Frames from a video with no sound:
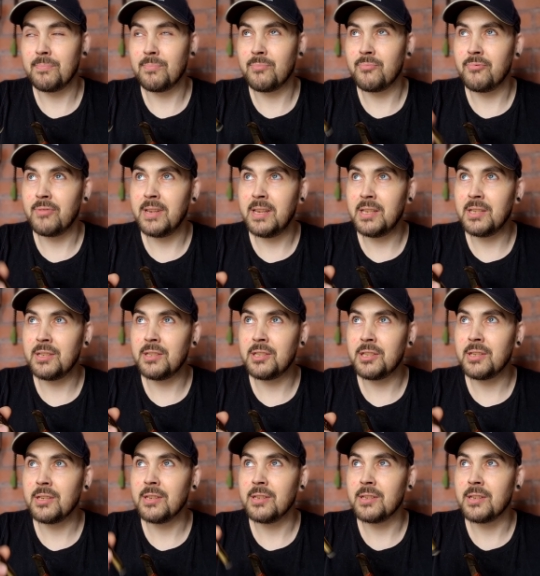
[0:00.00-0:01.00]

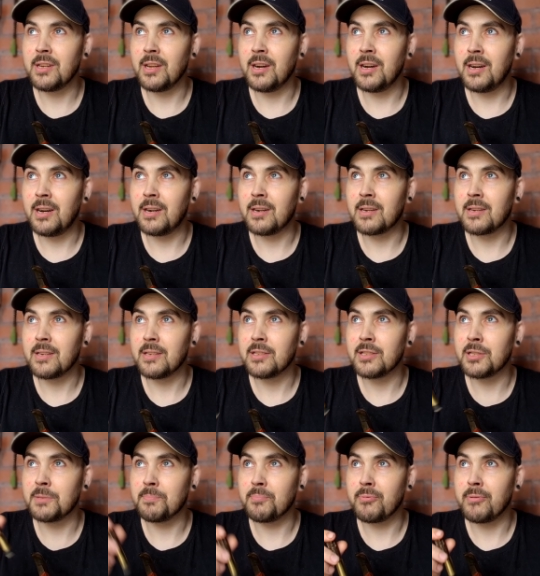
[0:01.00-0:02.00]
Rich Dark
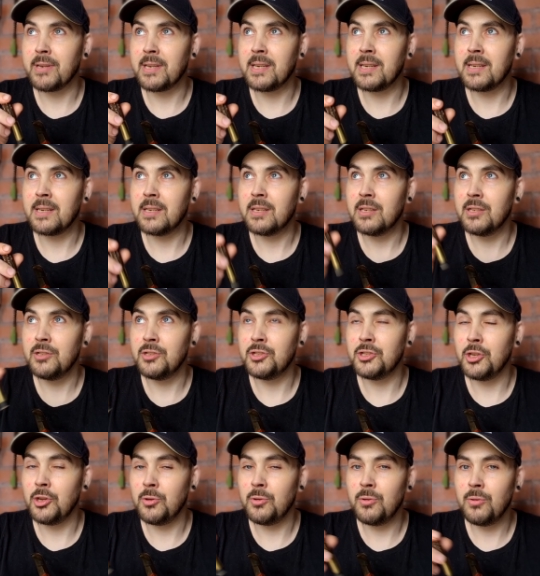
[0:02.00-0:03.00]
Spring
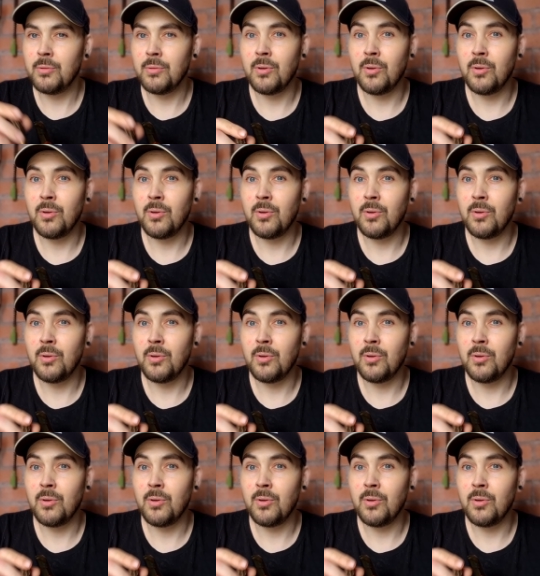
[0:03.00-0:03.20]
Dew,